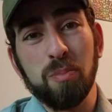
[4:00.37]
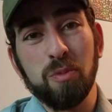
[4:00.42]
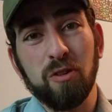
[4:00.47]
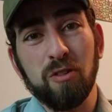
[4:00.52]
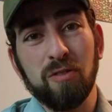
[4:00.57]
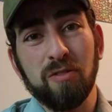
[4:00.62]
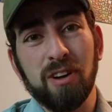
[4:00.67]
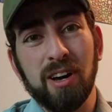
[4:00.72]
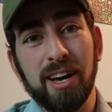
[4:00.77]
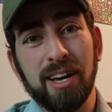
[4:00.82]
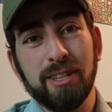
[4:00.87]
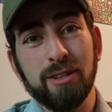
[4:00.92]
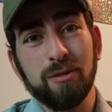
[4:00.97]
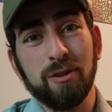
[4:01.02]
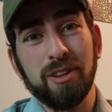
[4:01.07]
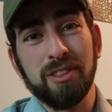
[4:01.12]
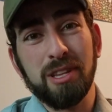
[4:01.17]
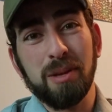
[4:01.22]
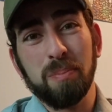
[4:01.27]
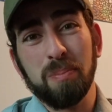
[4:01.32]
provider
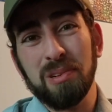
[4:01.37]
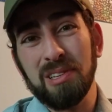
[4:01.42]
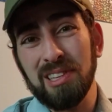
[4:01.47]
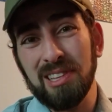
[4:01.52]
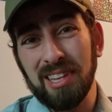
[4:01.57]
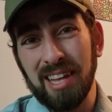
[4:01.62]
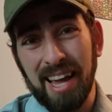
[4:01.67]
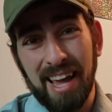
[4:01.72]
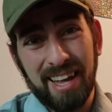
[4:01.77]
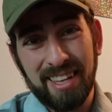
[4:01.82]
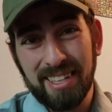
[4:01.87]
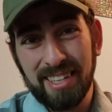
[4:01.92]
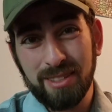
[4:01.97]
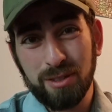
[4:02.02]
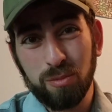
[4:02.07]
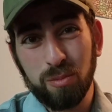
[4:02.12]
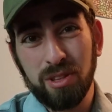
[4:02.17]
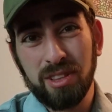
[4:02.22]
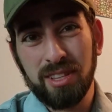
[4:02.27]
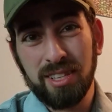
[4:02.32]
on the
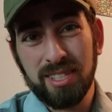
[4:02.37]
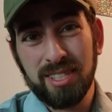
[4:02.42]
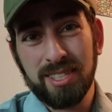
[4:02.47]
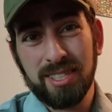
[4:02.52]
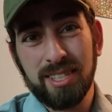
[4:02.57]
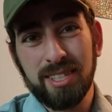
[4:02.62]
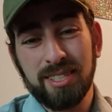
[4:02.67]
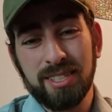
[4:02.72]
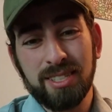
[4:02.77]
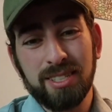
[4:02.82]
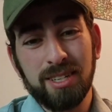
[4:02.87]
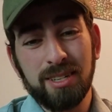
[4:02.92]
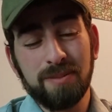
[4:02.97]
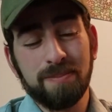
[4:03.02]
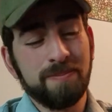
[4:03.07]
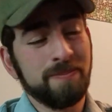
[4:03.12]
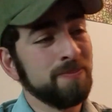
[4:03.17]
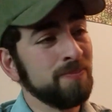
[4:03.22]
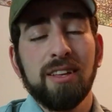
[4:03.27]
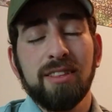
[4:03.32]
planet with this
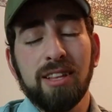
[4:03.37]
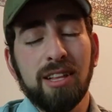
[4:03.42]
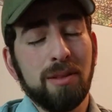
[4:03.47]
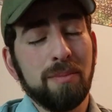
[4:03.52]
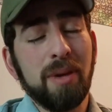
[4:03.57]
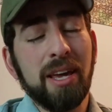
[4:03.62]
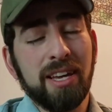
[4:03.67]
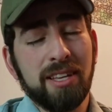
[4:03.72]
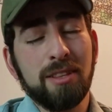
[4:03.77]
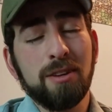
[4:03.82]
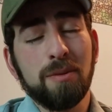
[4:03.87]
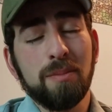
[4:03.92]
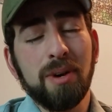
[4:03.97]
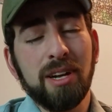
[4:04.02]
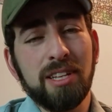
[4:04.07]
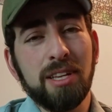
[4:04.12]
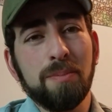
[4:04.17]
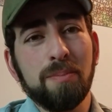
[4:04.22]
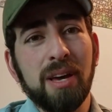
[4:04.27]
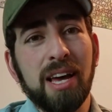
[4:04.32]
system, they'll make their
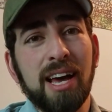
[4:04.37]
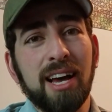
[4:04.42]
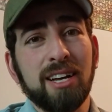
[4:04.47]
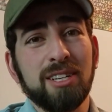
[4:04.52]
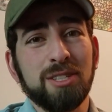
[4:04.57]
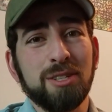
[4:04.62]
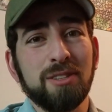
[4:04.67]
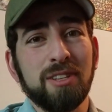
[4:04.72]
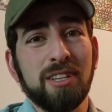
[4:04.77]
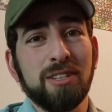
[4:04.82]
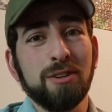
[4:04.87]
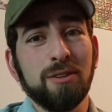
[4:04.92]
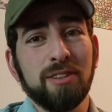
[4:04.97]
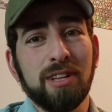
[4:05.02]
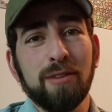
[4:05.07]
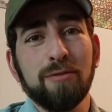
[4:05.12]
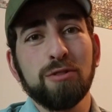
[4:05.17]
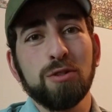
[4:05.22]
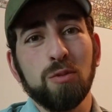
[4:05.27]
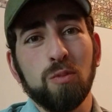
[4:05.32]
money back, so they don't
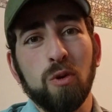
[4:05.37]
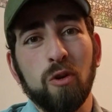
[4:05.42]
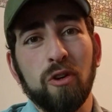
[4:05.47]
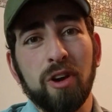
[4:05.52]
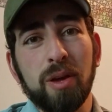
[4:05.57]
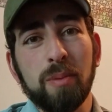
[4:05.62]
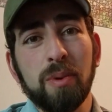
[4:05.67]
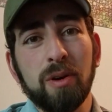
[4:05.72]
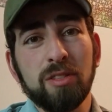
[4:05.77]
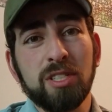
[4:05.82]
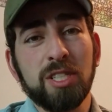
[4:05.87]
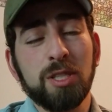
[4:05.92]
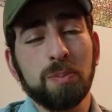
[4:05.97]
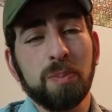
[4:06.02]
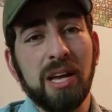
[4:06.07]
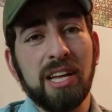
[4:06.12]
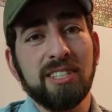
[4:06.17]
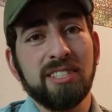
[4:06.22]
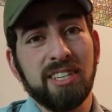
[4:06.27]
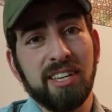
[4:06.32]
have to worry about
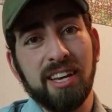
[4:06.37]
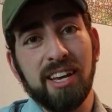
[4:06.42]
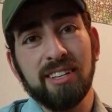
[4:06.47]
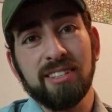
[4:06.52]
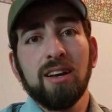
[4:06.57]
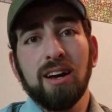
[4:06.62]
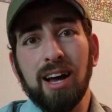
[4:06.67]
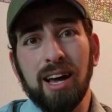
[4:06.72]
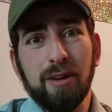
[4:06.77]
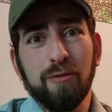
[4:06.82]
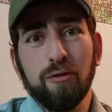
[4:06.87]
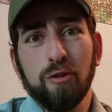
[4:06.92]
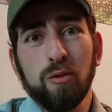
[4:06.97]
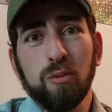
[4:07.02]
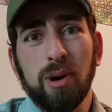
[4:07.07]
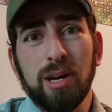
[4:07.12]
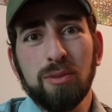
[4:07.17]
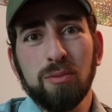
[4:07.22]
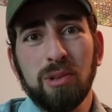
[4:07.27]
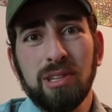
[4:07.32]
spending it. I, for
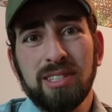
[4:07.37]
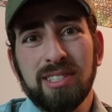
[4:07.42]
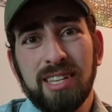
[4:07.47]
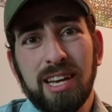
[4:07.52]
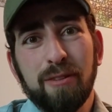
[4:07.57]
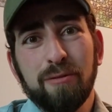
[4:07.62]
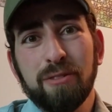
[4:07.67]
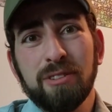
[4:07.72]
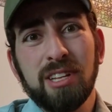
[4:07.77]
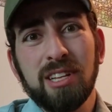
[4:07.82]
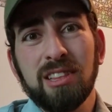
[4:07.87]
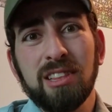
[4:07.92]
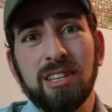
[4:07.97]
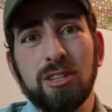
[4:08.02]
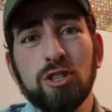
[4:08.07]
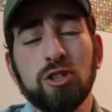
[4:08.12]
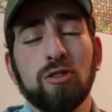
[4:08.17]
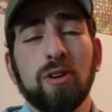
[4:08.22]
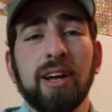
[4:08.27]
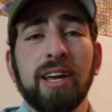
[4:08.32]
one, will definitely
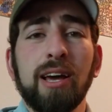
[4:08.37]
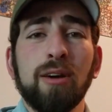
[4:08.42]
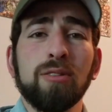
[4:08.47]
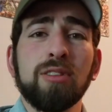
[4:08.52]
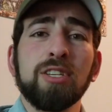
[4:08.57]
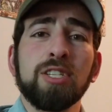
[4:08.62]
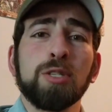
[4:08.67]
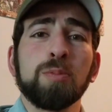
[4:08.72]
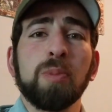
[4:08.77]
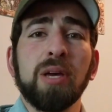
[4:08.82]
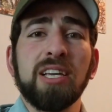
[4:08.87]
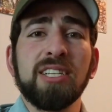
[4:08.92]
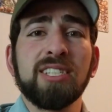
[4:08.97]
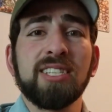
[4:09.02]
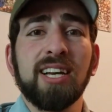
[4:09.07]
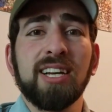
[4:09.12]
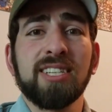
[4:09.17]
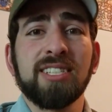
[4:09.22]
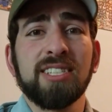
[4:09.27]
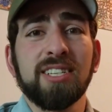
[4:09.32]
try out the
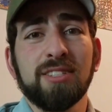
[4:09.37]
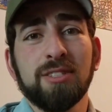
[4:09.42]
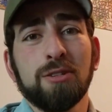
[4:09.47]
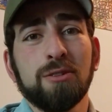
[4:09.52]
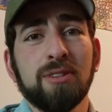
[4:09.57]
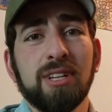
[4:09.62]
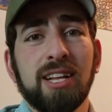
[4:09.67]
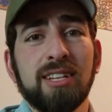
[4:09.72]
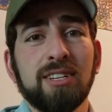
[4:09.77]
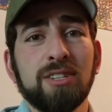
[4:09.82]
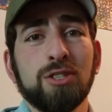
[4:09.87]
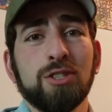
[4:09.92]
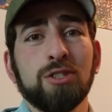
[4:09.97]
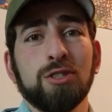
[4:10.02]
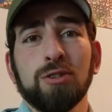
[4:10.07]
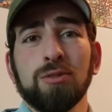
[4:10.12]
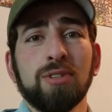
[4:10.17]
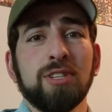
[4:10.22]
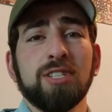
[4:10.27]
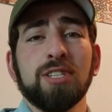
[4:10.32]
SpaceX internet as
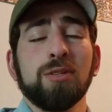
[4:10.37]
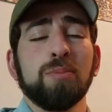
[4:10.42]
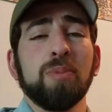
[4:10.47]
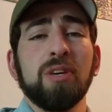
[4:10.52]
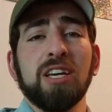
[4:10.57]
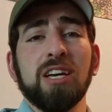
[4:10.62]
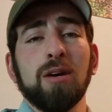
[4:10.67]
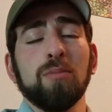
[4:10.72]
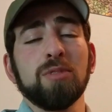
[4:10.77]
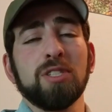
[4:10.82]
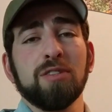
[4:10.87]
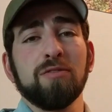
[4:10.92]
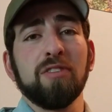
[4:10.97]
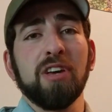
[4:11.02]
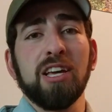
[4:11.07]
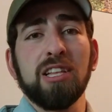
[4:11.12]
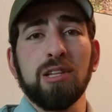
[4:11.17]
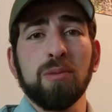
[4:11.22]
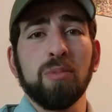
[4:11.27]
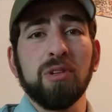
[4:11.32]
soon as it becomes
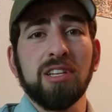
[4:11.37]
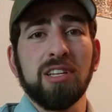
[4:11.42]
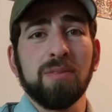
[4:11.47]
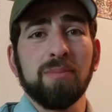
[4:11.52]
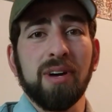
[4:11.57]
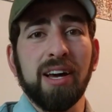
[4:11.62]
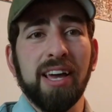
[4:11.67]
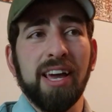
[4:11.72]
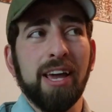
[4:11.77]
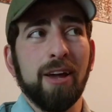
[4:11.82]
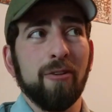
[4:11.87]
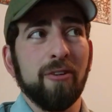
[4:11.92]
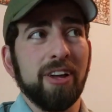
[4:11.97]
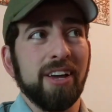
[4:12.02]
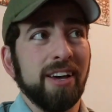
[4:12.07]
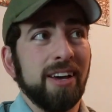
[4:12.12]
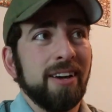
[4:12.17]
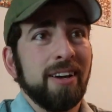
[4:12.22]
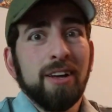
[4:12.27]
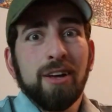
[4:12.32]
available in my
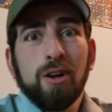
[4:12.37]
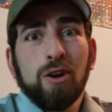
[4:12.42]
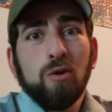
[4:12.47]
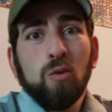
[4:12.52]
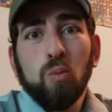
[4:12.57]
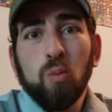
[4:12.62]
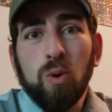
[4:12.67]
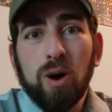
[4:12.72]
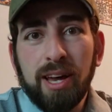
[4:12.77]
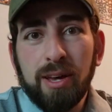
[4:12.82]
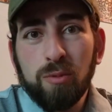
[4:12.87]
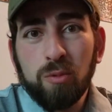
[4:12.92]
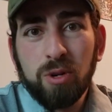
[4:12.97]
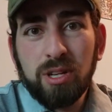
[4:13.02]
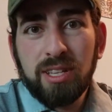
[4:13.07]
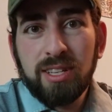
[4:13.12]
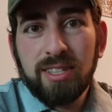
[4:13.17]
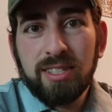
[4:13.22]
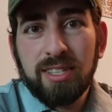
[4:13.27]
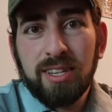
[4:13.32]
area. Why
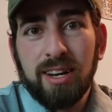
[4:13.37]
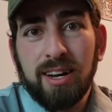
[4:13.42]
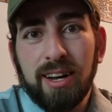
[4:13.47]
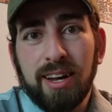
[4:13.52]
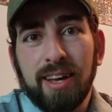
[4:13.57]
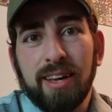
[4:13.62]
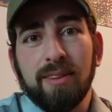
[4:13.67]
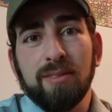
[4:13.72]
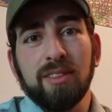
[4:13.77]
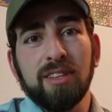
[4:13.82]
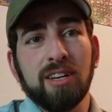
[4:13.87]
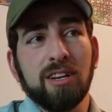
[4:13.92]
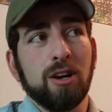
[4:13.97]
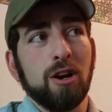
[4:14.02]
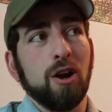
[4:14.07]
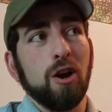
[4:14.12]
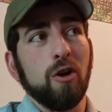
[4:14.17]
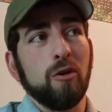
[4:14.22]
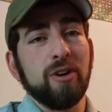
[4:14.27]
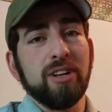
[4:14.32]
wouldn't I? The
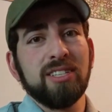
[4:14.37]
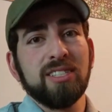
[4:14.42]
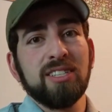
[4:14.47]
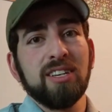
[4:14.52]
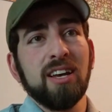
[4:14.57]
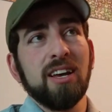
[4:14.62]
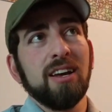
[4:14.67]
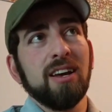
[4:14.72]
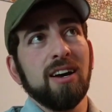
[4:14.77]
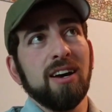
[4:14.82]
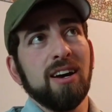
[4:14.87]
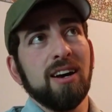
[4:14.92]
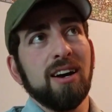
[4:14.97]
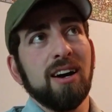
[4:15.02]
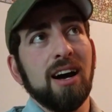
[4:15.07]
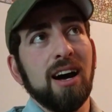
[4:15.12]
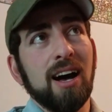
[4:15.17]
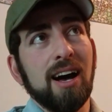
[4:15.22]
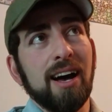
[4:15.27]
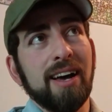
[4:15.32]
current
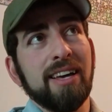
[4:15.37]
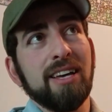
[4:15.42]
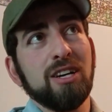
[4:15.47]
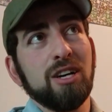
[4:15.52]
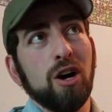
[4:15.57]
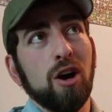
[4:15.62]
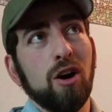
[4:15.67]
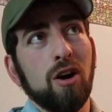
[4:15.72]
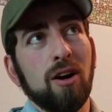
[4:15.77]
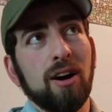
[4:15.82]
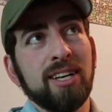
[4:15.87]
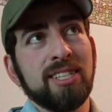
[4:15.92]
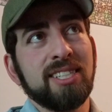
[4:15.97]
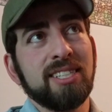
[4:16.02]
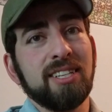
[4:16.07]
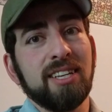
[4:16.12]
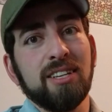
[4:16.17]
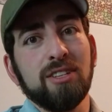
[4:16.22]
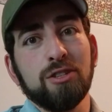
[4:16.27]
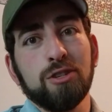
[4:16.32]

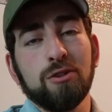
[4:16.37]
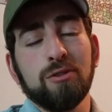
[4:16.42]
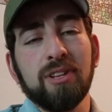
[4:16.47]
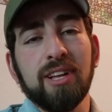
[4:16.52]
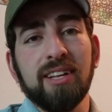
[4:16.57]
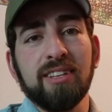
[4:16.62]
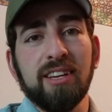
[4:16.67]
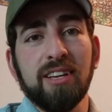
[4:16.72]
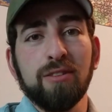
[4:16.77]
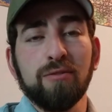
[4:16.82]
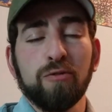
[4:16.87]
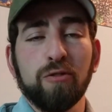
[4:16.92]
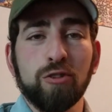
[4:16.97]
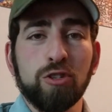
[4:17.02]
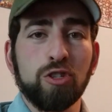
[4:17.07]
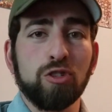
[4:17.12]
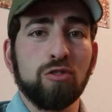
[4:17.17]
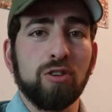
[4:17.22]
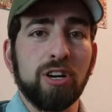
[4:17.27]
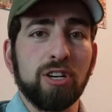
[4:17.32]
high-cost internet
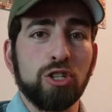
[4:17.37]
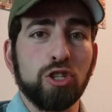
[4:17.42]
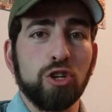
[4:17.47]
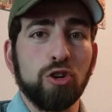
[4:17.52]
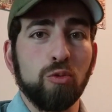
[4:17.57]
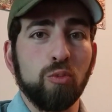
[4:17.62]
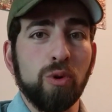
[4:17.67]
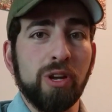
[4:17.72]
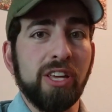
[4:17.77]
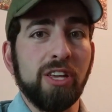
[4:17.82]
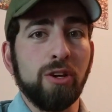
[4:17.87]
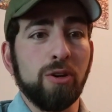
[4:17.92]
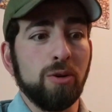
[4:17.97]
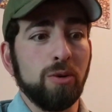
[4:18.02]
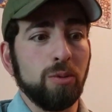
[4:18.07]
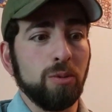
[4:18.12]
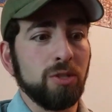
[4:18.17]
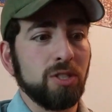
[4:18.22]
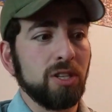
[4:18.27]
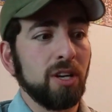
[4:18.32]
infrastructure we
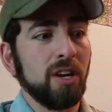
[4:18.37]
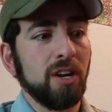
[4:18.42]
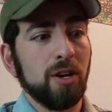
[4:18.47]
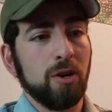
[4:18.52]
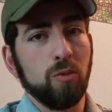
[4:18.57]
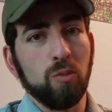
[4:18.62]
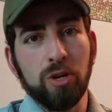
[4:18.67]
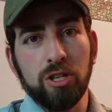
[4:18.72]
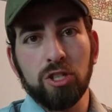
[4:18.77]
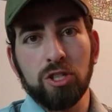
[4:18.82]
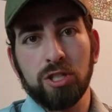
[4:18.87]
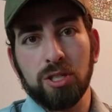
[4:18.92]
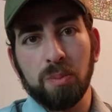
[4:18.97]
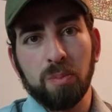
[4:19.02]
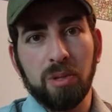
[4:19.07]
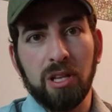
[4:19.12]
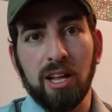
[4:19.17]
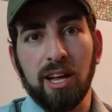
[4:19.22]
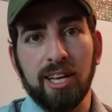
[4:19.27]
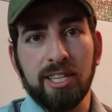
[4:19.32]
use, which
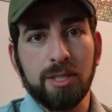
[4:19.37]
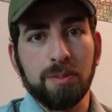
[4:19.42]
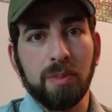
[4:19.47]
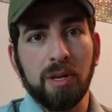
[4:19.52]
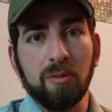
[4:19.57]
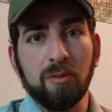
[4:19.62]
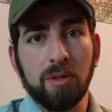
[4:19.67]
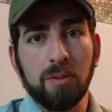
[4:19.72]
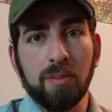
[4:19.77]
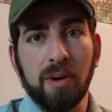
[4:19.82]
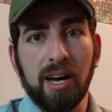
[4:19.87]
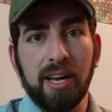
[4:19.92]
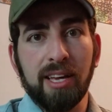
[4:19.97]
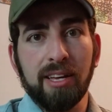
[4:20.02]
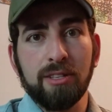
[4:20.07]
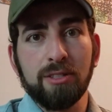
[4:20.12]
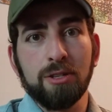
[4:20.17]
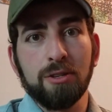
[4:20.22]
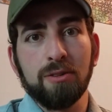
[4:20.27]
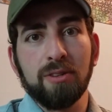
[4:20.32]
supplies me with my
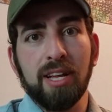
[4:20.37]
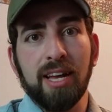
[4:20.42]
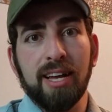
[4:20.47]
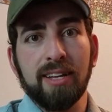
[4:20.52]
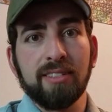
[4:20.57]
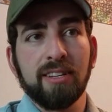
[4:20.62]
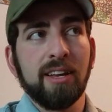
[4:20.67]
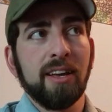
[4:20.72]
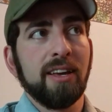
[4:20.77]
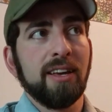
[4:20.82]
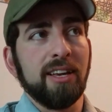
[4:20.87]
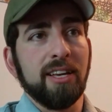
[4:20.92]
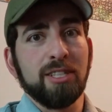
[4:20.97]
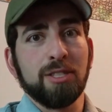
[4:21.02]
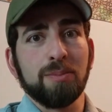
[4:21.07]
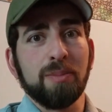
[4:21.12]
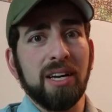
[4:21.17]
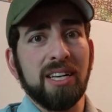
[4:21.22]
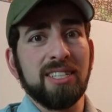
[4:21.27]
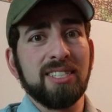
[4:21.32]
internet,
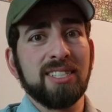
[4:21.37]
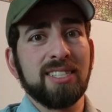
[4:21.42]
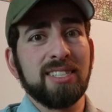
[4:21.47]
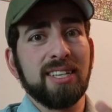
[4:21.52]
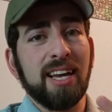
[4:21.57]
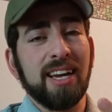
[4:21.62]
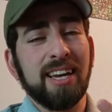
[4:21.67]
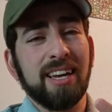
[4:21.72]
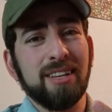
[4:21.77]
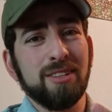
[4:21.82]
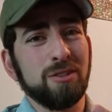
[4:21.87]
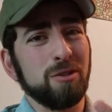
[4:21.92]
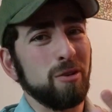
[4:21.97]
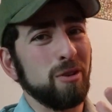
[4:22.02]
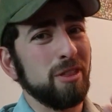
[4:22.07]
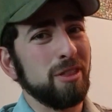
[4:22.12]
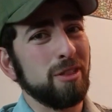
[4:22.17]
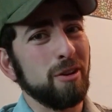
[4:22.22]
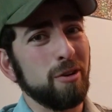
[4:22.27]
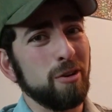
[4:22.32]
is my second or
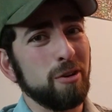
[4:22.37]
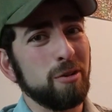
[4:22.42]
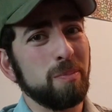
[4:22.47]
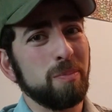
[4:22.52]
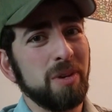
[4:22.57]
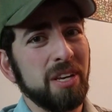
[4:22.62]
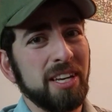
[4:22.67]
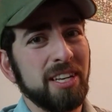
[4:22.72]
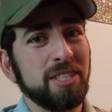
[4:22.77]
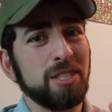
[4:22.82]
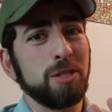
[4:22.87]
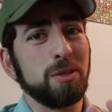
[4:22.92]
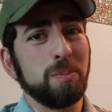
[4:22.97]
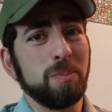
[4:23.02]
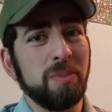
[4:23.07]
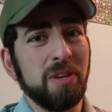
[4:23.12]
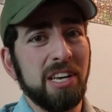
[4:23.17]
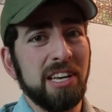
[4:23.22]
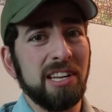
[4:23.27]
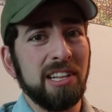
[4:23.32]
third biggest
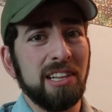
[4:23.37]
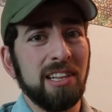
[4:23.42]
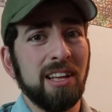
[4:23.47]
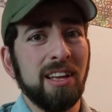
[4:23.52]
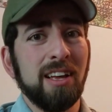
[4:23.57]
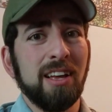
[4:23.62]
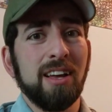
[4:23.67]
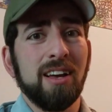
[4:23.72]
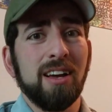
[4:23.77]
bill